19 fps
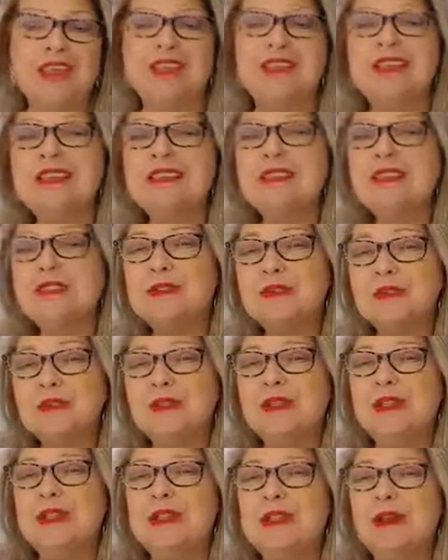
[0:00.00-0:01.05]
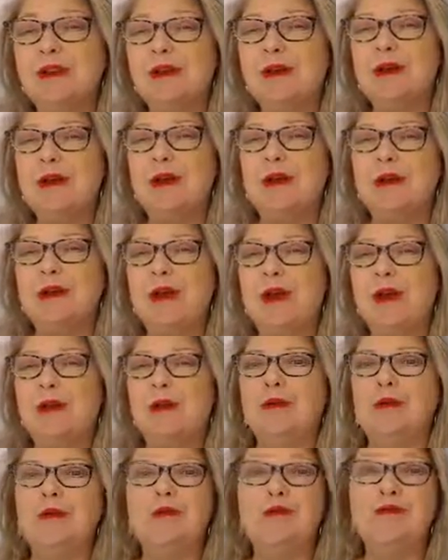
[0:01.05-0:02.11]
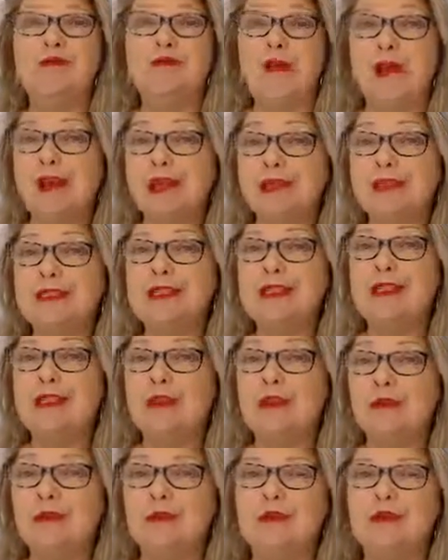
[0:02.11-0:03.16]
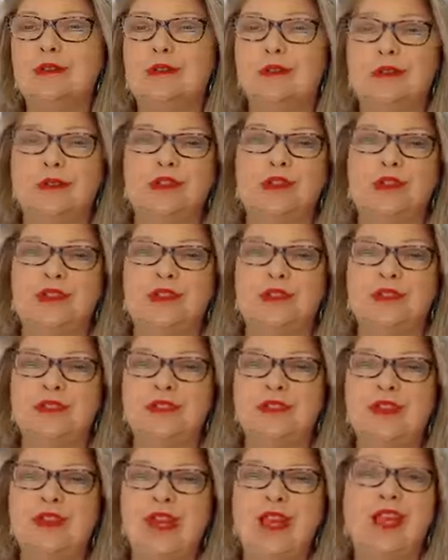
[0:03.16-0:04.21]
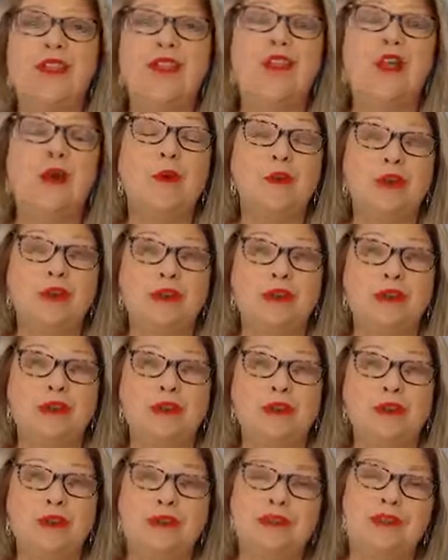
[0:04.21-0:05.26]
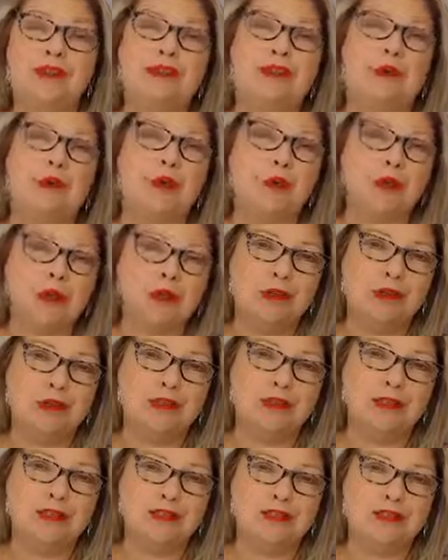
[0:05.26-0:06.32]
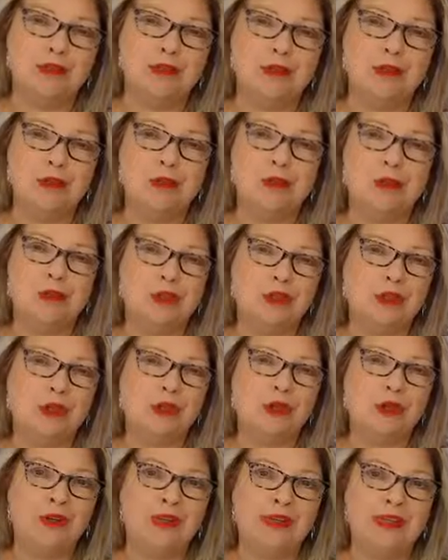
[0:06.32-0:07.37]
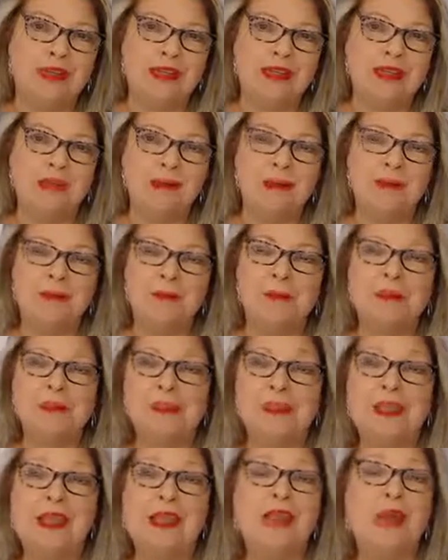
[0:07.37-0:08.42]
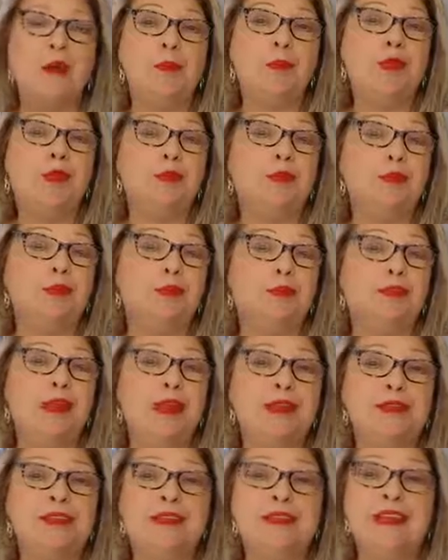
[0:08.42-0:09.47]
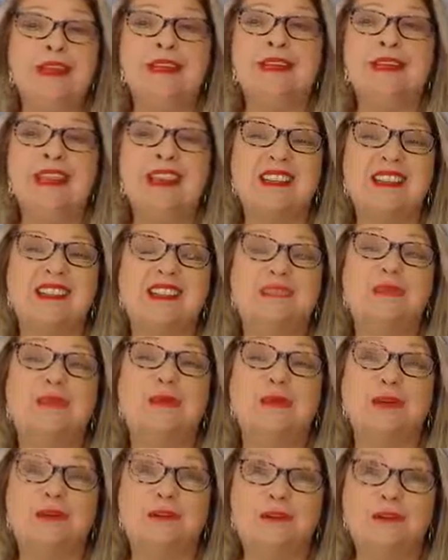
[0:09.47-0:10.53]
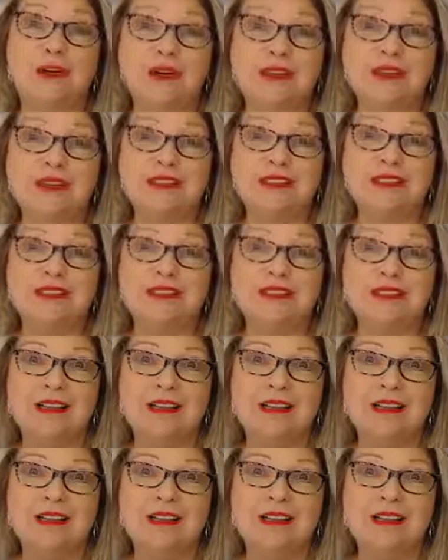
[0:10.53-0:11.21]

This is really all about finding those solutions that work, the ones that support your system, nurture your healing, and help you to prevent and, yes, even reverse